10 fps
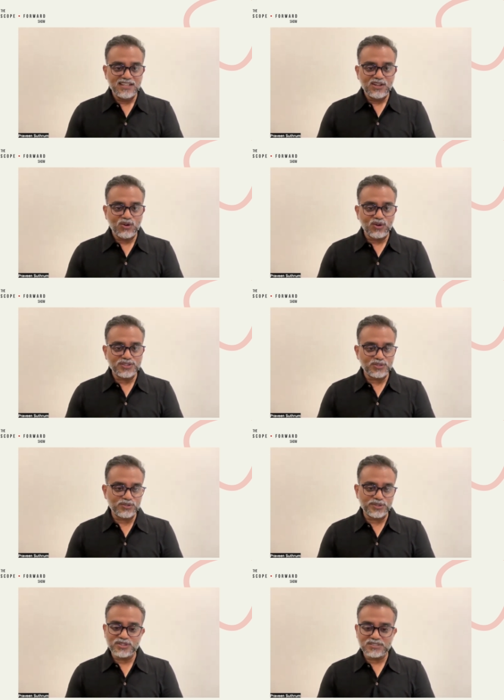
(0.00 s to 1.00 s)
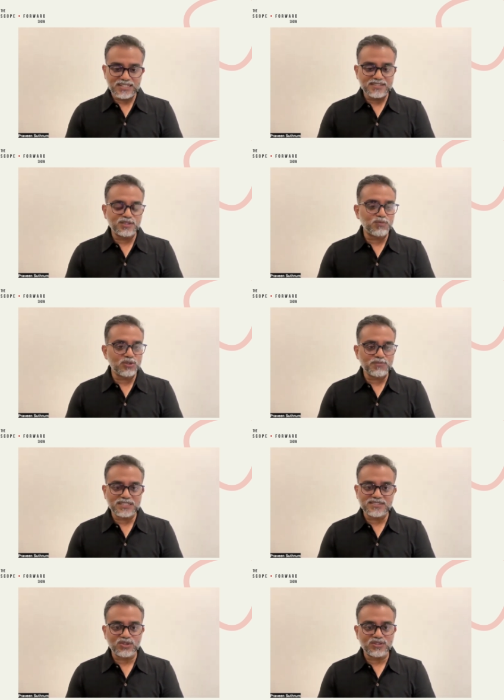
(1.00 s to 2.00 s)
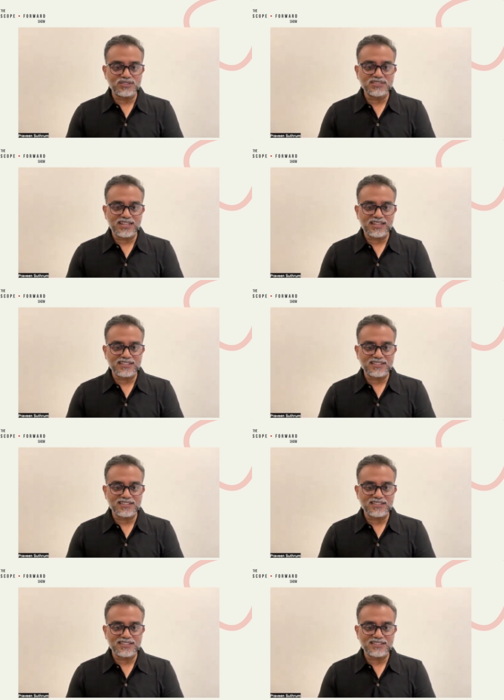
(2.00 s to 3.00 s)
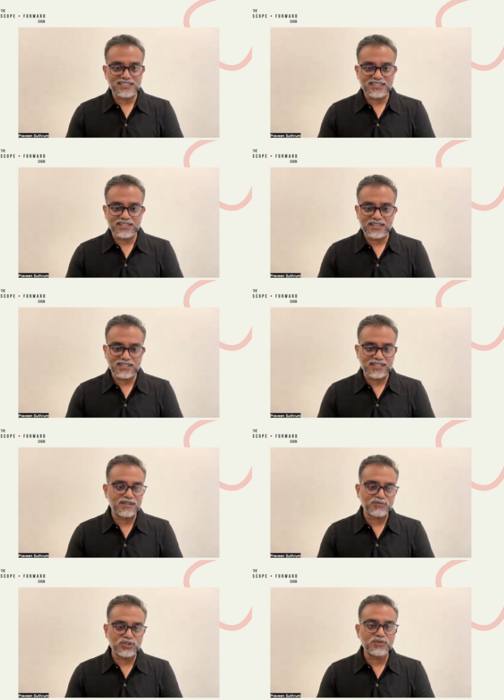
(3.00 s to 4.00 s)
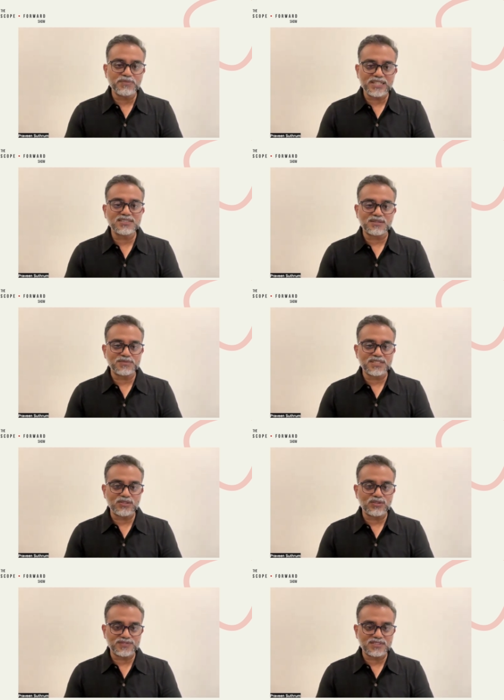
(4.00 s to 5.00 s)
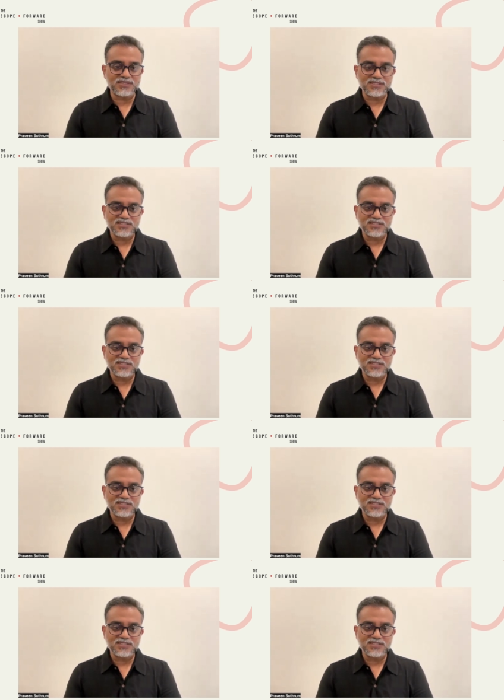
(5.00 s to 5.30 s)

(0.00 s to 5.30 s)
Or you're going to take the bull by the horns and uh, say, hey, like I'm going to make something of this.